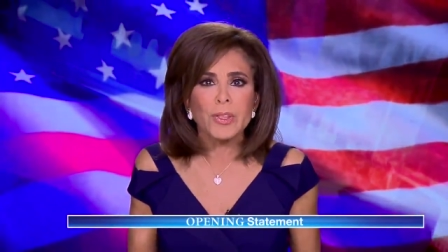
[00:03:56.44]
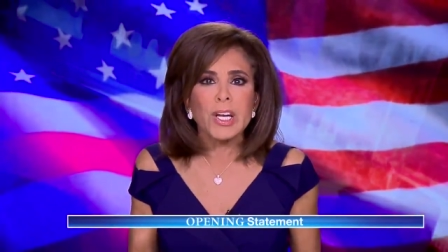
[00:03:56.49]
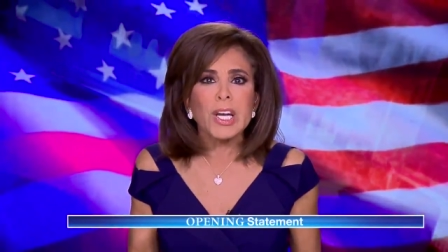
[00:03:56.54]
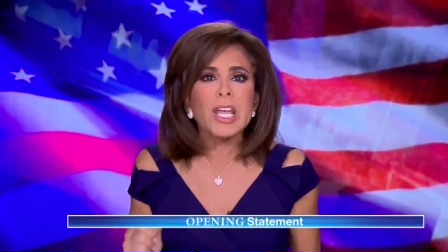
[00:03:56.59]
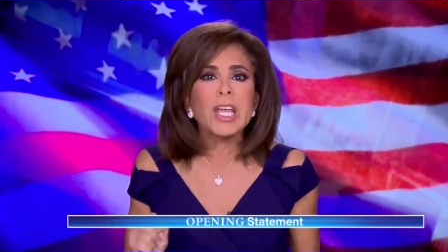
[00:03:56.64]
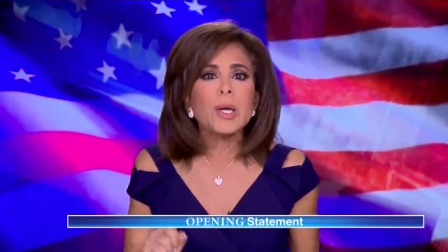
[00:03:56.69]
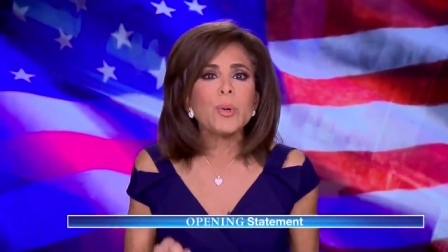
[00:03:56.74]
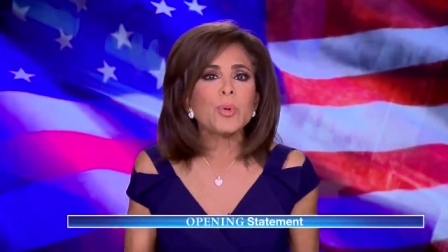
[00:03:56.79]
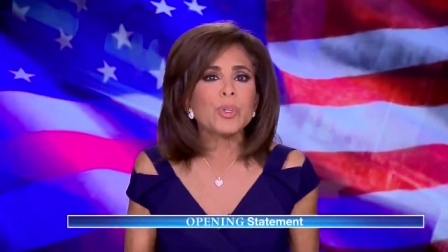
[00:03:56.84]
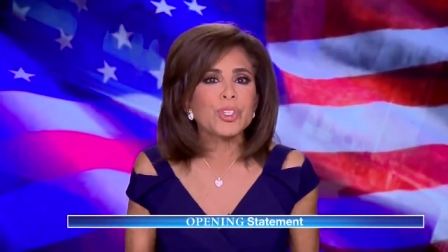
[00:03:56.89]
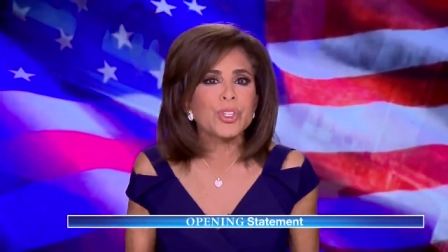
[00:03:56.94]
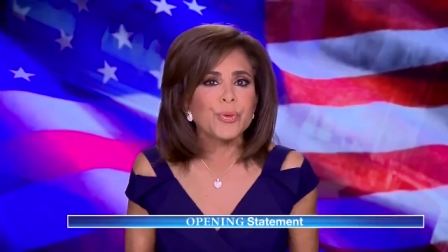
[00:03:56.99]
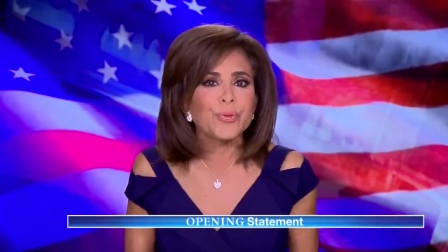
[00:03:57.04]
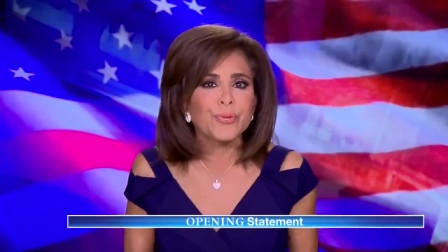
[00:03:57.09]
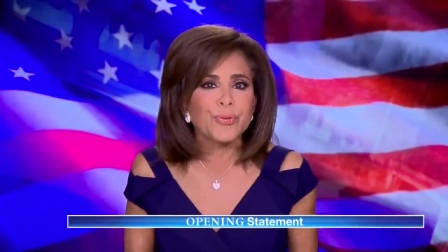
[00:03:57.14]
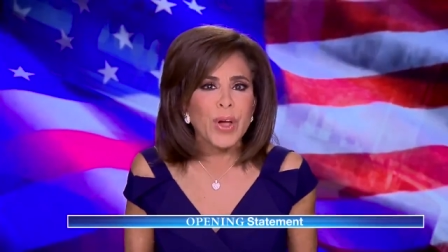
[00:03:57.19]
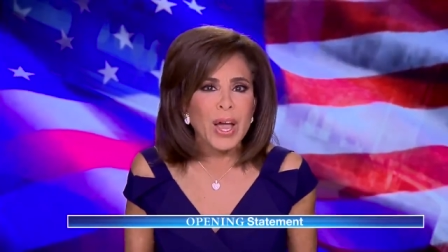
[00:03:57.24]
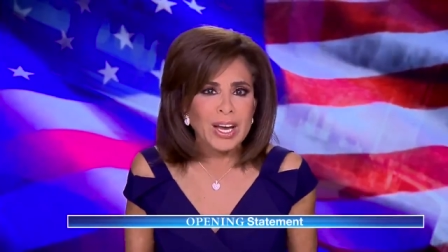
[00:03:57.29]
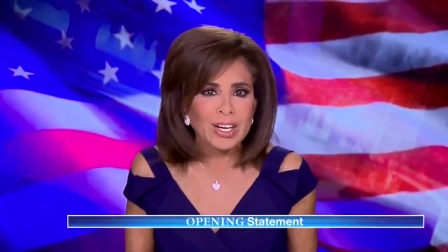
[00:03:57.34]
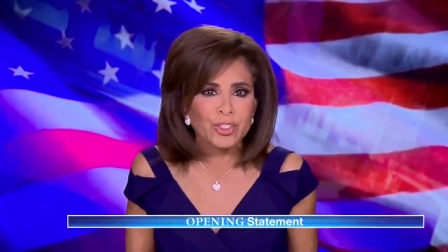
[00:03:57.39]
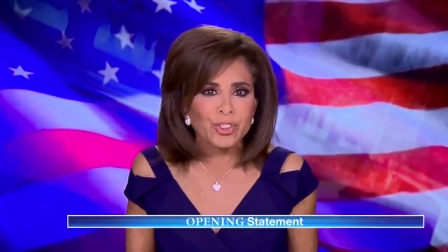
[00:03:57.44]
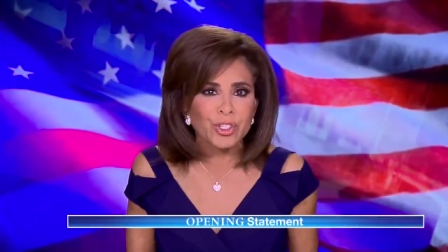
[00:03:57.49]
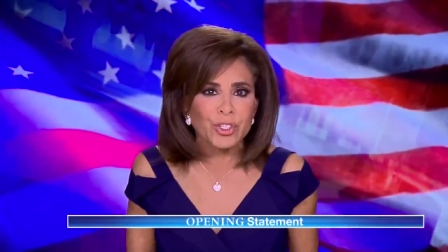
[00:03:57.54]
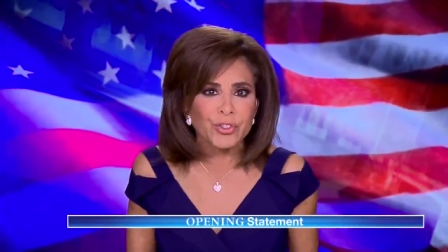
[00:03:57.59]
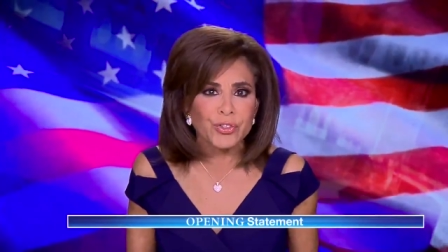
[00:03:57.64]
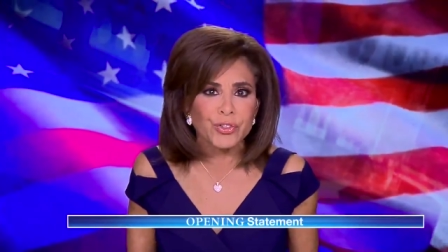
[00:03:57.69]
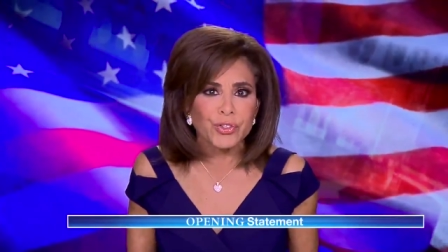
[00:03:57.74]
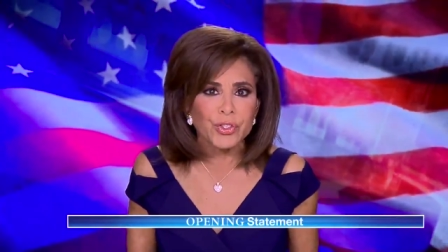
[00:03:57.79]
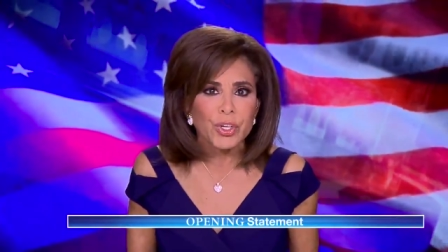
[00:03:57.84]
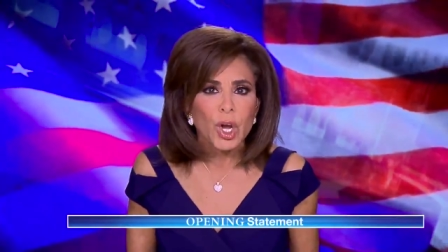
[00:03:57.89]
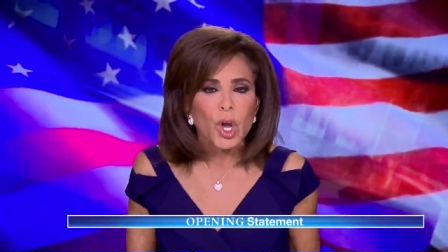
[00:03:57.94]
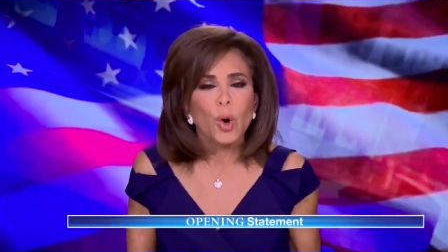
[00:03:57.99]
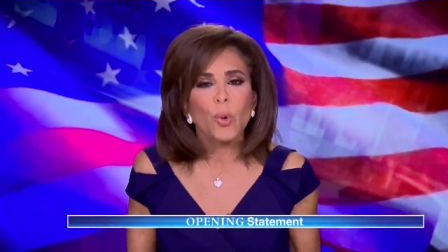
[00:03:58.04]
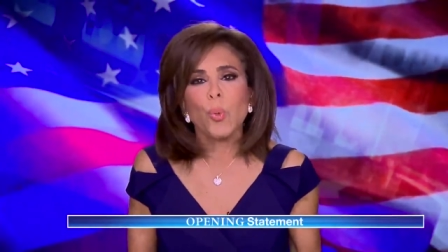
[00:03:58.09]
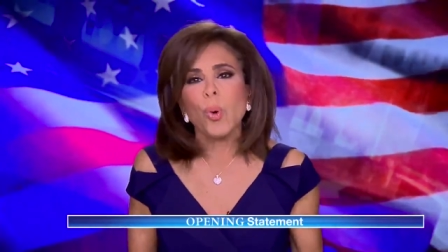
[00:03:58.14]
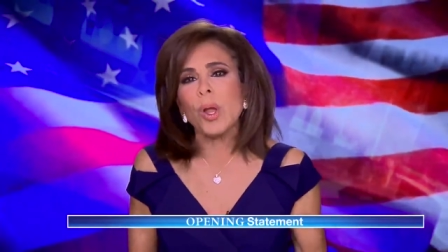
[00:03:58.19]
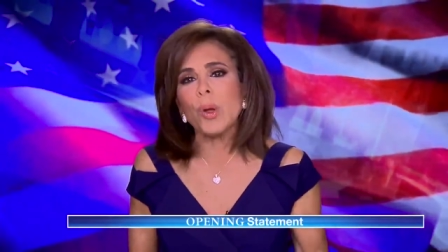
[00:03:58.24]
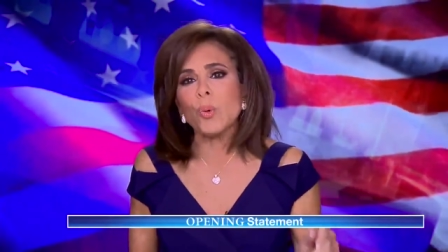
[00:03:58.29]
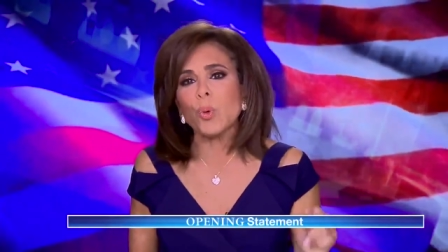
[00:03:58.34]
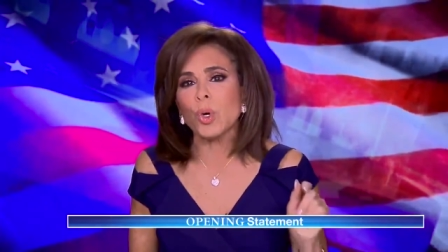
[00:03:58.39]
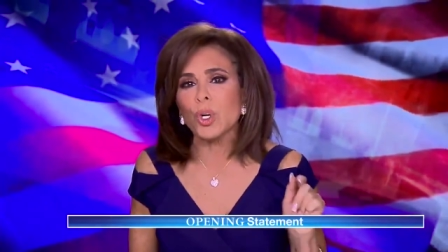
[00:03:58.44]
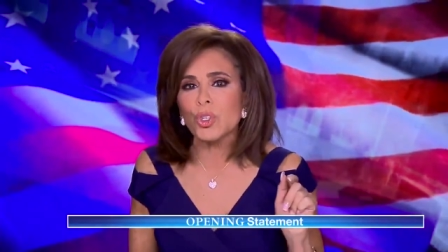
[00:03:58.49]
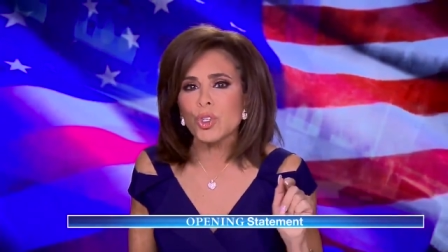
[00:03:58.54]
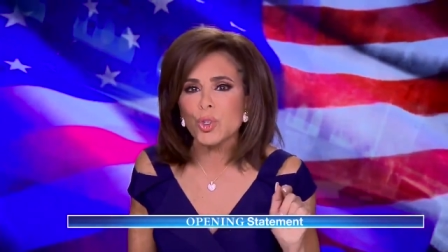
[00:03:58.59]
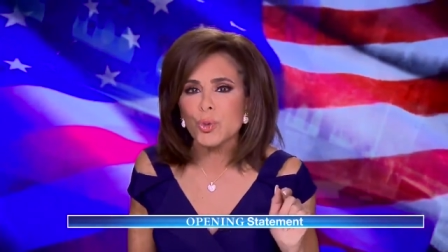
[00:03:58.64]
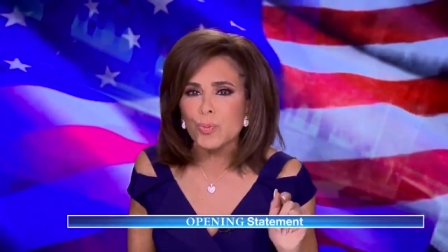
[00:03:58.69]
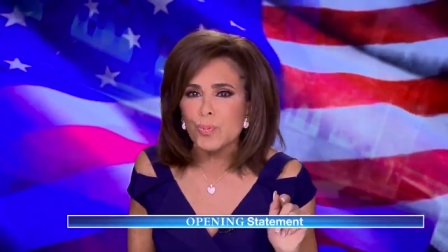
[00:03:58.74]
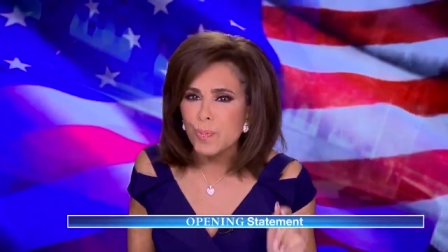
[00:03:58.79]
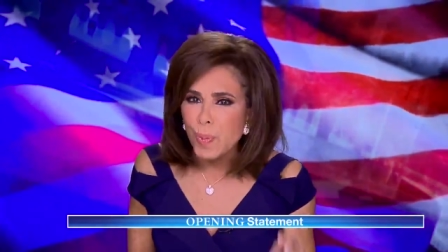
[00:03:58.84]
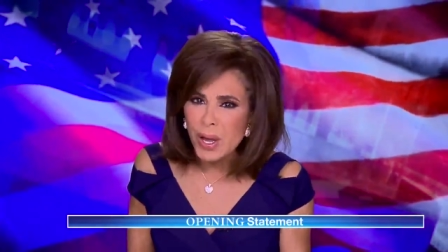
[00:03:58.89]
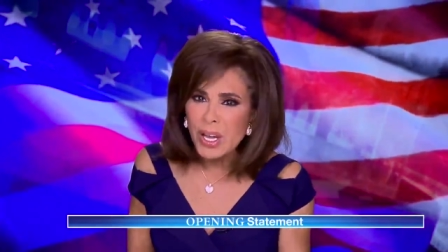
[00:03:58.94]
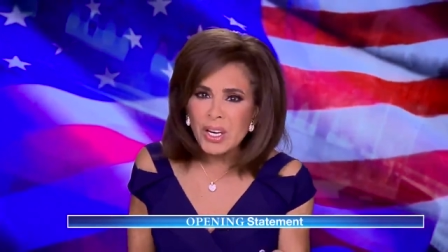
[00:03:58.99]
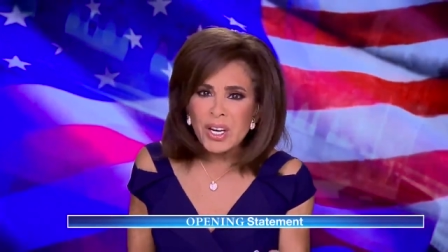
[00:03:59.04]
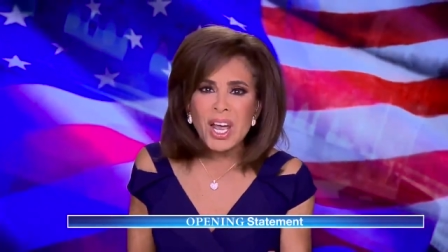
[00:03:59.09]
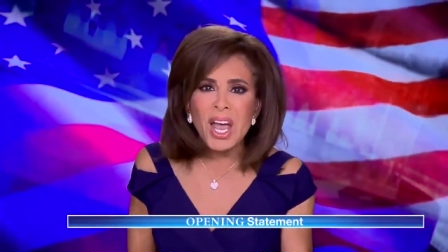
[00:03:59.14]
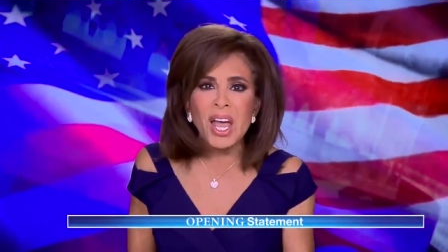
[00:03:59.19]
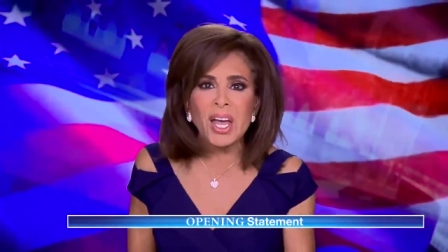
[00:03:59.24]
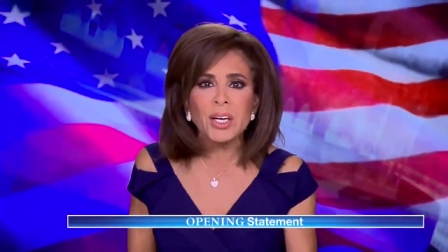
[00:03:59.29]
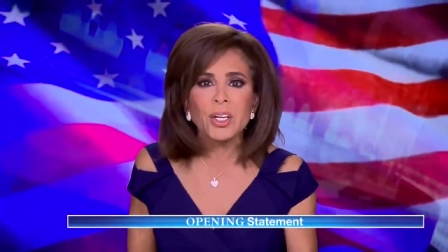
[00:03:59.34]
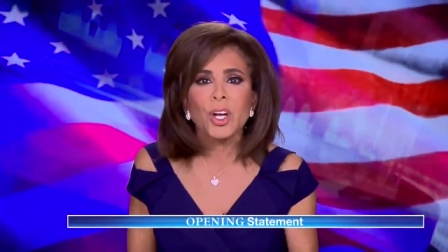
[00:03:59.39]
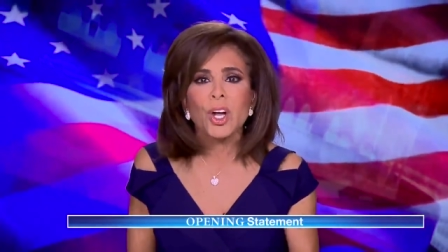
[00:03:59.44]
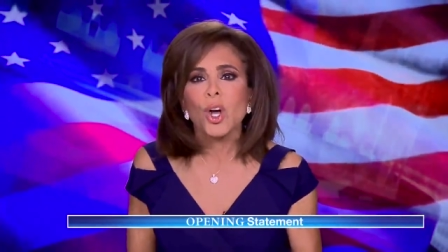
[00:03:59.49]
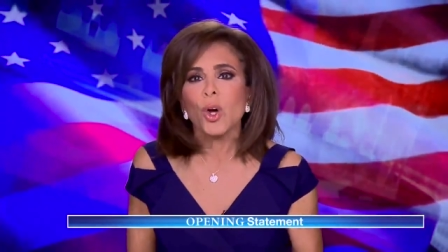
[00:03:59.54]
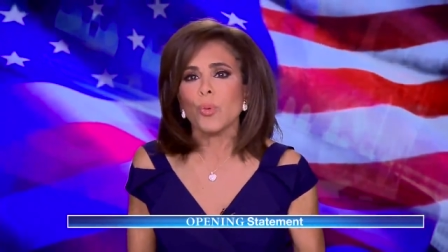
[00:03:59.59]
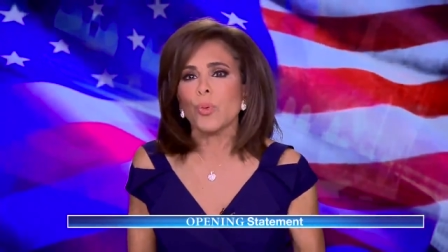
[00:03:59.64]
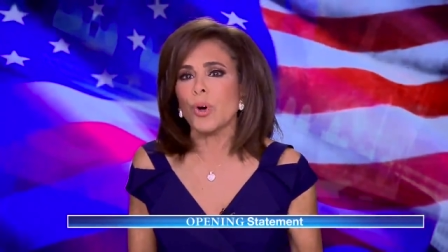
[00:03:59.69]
that he was a fascist. We were spit at,